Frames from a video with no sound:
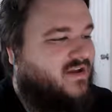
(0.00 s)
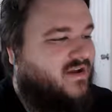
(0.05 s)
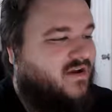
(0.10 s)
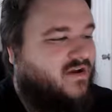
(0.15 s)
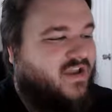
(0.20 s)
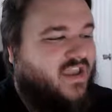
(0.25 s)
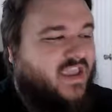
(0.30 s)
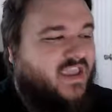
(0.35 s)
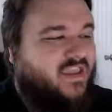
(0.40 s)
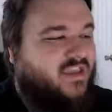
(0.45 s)

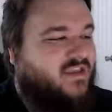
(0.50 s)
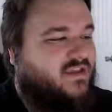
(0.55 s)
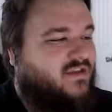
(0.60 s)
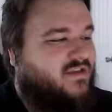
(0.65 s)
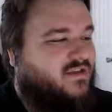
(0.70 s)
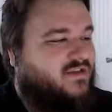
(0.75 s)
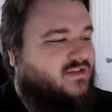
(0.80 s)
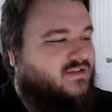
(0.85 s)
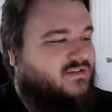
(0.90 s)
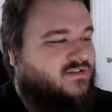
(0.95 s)
Okay,
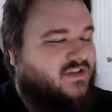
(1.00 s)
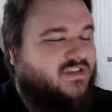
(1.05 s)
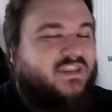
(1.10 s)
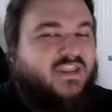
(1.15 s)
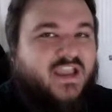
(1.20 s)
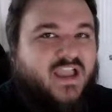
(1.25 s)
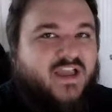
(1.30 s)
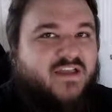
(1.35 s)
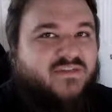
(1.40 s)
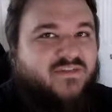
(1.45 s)
so I
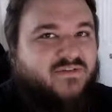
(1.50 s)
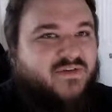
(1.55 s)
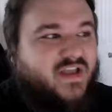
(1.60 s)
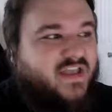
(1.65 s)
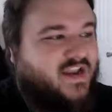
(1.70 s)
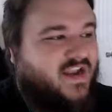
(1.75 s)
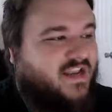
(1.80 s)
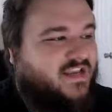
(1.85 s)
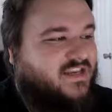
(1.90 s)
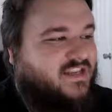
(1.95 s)
think I have the
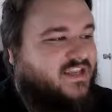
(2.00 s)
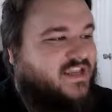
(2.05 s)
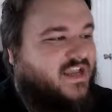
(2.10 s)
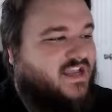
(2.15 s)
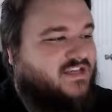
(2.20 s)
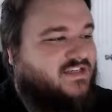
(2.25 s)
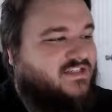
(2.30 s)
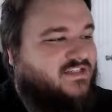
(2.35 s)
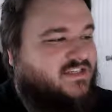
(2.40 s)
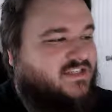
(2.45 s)
right idea.
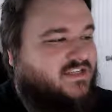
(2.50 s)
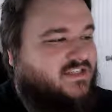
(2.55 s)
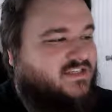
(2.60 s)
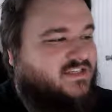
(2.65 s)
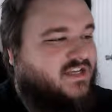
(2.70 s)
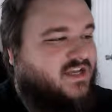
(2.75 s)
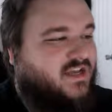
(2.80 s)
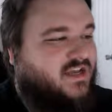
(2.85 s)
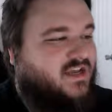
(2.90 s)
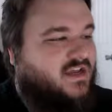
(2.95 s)
I just need
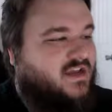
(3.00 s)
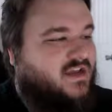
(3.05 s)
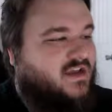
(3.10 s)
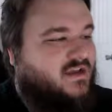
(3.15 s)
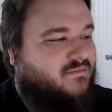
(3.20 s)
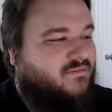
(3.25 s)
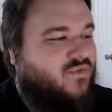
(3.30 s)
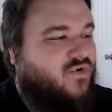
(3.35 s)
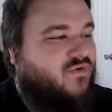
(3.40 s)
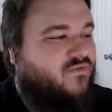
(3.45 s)
to
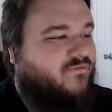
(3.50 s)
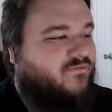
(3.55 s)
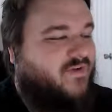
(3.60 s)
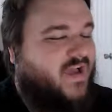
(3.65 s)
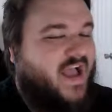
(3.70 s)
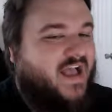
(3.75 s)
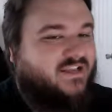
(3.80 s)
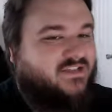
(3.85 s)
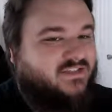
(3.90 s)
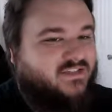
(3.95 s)
move
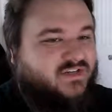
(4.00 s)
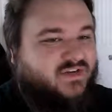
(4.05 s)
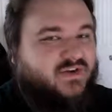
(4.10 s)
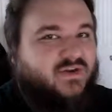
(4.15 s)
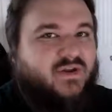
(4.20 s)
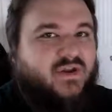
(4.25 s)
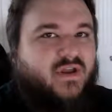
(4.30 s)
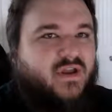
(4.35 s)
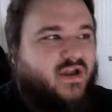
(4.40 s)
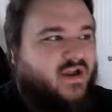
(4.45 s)

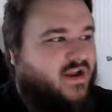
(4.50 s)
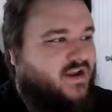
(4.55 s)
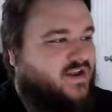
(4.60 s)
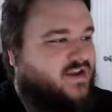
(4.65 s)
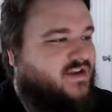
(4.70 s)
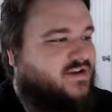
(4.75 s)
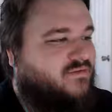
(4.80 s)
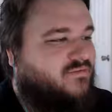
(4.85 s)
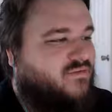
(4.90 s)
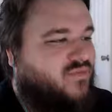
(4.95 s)
faster. I
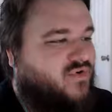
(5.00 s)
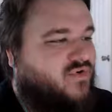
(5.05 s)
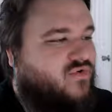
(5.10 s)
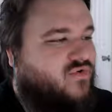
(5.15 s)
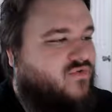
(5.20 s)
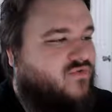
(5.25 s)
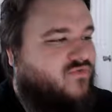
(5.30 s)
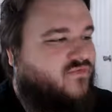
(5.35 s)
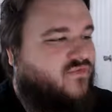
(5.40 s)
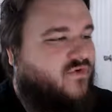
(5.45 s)
need to
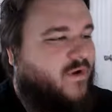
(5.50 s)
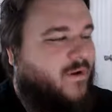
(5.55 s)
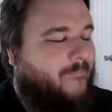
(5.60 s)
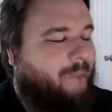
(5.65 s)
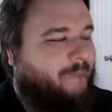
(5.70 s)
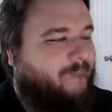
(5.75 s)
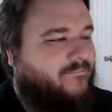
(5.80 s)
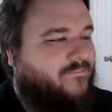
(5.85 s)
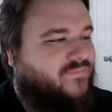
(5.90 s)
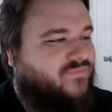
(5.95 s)
move
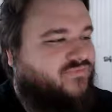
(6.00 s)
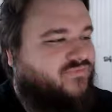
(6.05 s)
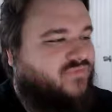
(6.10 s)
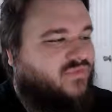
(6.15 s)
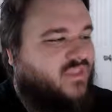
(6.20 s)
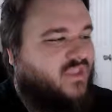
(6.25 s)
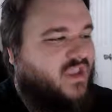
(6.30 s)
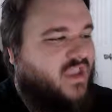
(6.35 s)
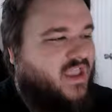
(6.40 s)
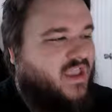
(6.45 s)

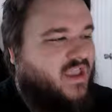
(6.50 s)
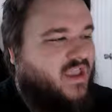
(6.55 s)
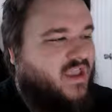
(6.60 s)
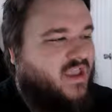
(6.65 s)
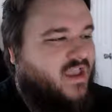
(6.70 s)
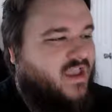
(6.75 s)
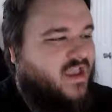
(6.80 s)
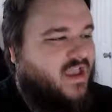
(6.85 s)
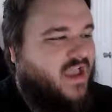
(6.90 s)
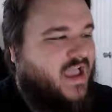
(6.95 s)

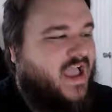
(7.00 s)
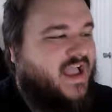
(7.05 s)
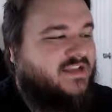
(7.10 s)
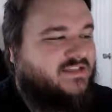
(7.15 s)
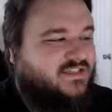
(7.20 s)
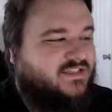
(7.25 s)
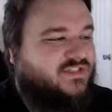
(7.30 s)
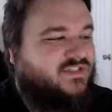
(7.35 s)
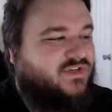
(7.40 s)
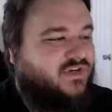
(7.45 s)

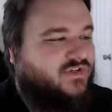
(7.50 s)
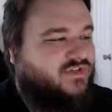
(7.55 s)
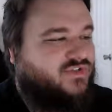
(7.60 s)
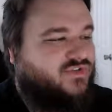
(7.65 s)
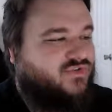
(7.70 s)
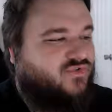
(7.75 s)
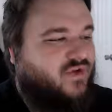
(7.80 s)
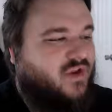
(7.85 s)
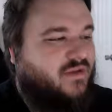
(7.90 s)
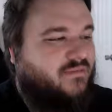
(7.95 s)
as he starts
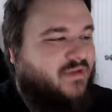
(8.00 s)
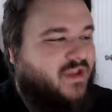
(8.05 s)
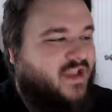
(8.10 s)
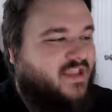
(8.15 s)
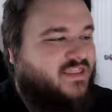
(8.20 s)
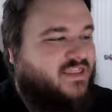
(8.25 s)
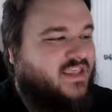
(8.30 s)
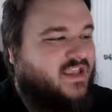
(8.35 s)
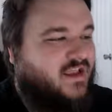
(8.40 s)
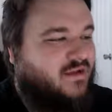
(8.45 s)
screaming.
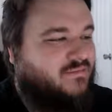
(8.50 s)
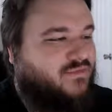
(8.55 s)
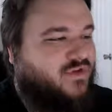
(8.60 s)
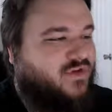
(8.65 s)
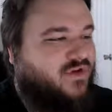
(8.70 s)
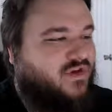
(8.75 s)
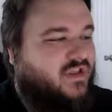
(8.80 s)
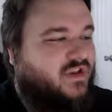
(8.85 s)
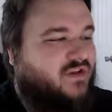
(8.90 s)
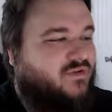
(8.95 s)
I think I'm
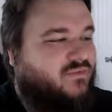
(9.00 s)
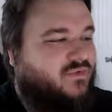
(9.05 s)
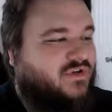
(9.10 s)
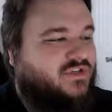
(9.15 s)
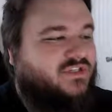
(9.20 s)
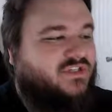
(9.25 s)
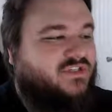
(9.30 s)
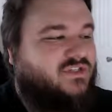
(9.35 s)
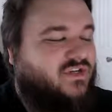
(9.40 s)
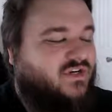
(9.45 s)
good
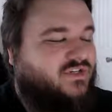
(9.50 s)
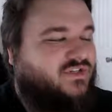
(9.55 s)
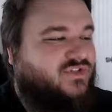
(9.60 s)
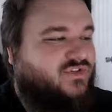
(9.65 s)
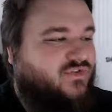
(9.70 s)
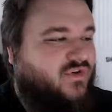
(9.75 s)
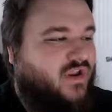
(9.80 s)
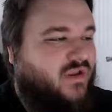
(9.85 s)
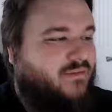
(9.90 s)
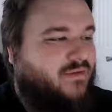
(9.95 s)
once he starts
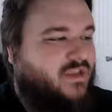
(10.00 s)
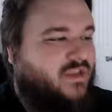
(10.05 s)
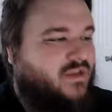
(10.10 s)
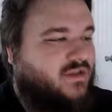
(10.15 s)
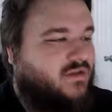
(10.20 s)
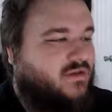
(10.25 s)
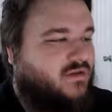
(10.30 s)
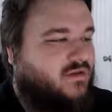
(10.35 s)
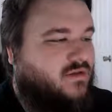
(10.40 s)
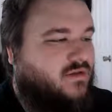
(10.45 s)
screaming.
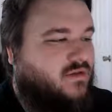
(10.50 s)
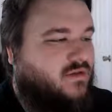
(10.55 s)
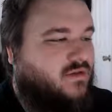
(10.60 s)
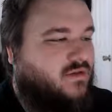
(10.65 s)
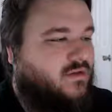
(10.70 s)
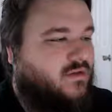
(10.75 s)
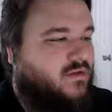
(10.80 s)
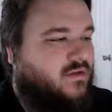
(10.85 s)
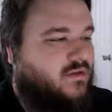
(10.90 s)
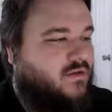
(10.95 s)

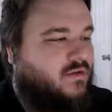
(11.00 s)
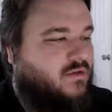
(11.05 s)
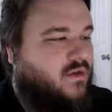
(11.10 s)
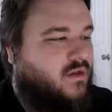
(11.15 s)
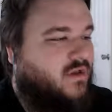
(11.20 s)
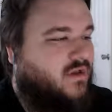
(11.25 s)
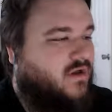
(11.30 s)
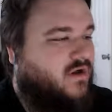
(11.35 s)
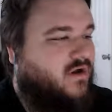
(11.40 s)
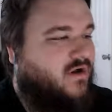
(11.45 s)

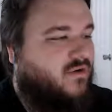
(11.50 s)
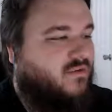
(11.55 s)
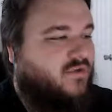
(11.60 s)
Oh,